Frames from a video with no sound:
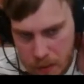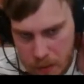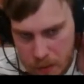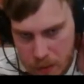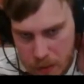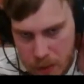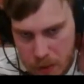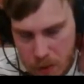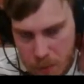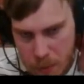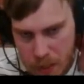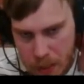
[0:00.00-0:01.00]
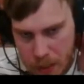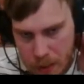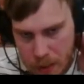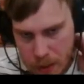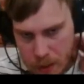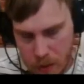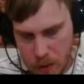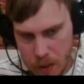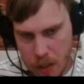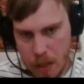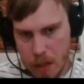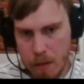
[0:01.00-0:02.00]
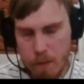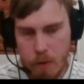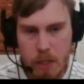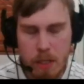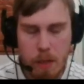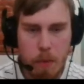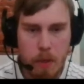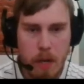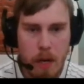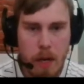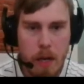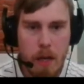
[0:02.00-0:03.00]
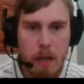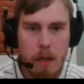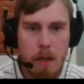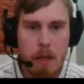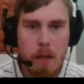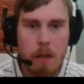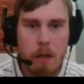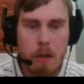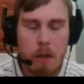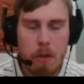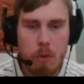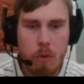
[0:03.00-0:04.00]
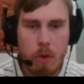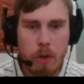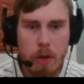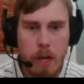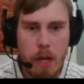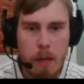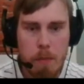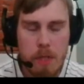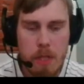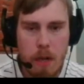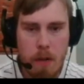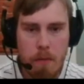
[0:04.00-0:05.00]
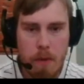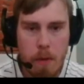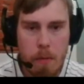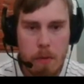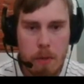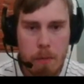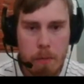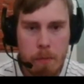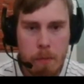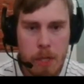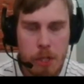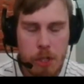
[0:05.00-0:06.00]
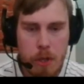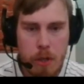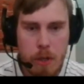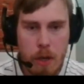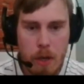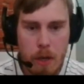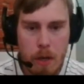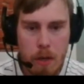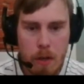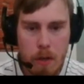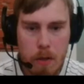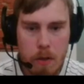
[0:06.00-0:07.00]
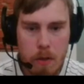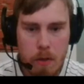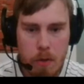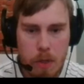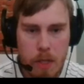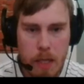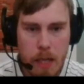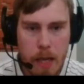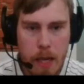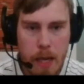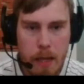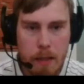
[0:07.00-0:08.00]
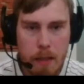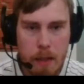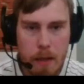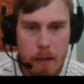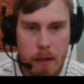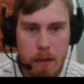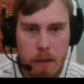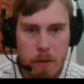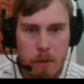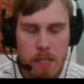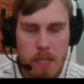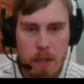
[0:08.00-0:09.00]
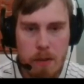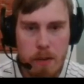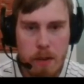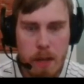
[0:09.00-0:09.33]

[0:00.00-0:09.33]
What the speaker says: Not complicated at all. Like, for example, Janne Tuononen himself mentioned rook d8 and queen c3.